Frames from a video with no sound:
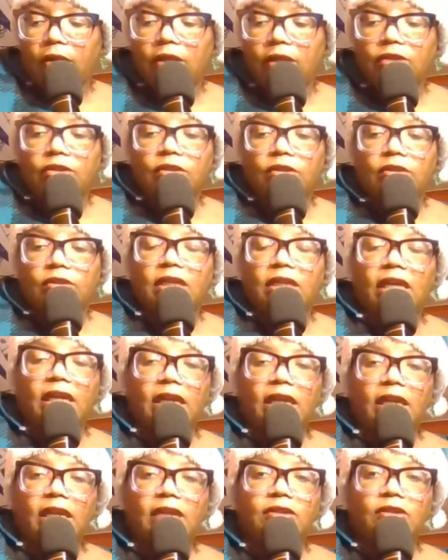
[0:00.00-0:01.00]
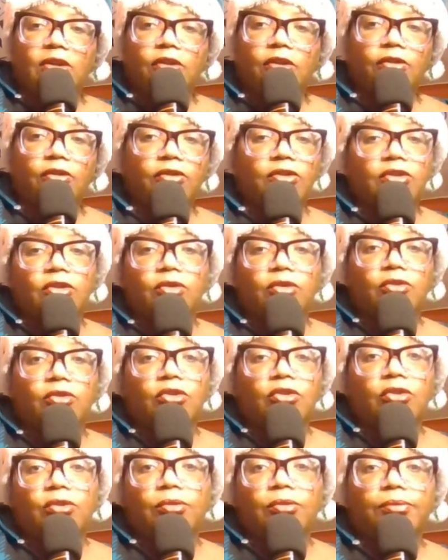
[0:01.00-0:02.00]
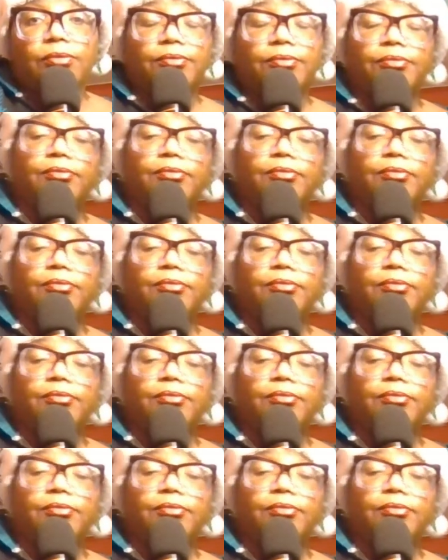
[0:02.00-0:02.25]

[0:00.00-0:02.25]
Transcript: They should take it as another excuse to,